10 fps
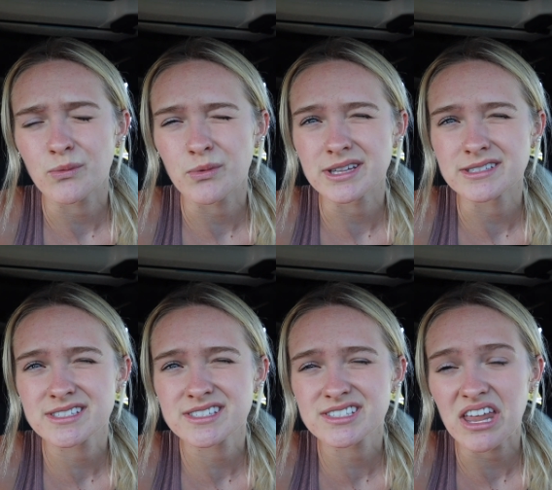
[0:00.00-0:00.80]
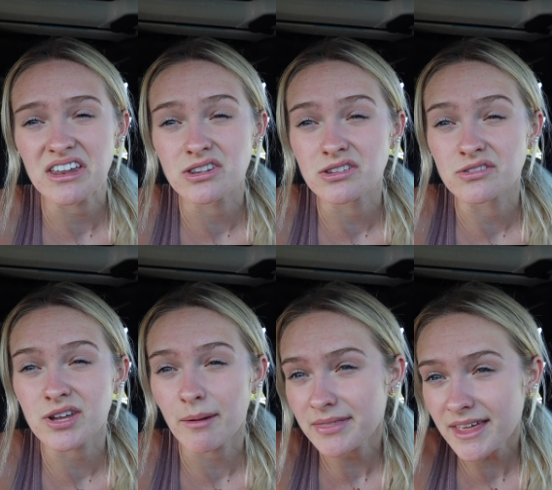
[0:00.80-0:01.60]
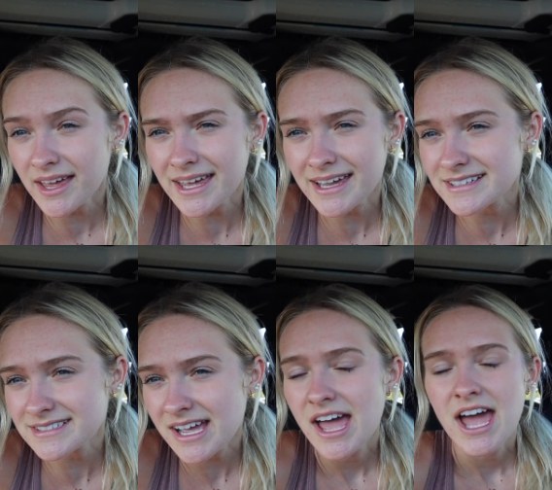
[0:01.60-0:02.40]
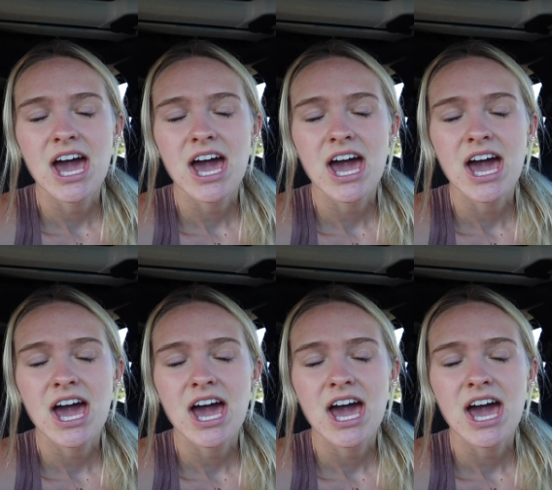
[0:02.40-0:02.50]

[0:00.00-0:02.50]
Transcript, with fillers: Winston something.